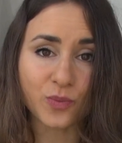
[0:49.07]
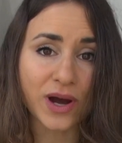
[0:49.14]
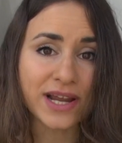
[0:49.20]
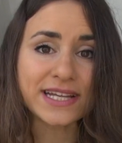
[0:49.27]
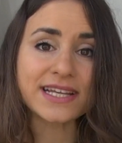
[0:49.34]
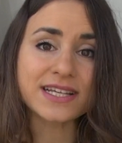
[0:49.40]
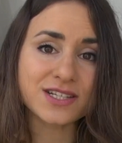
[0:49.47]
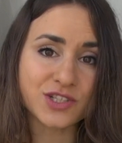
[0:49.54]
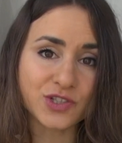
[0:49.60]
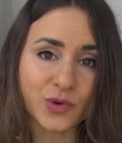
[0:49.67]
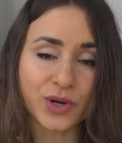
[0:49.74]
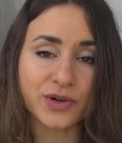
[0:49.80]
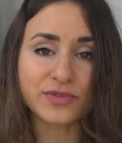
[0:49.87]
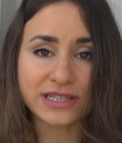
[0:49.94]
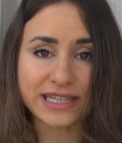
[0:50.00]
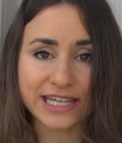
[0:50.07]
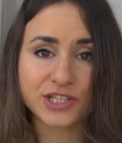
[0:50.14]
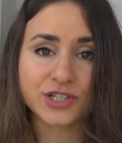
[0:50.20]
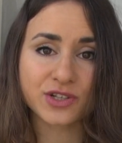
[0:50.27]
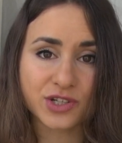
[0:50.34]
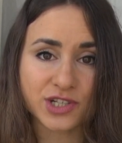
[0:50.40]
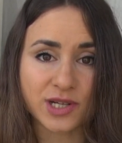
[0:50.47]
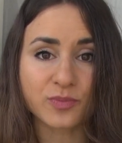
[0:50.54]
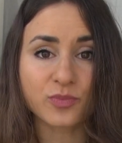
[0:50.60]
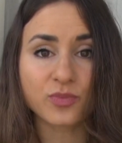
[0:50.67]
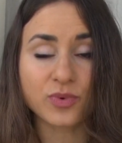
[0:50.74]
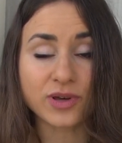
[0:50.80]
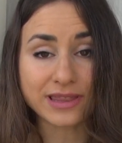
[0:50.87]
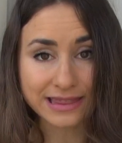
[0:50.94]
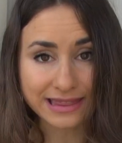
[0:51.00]
what is your relationship
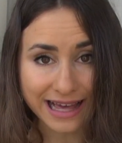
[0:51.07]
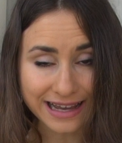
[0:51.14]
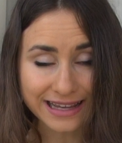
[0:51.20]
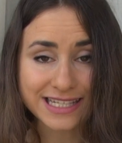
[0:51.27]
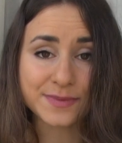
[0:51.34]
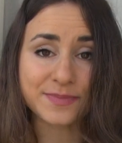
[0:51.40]
with luck,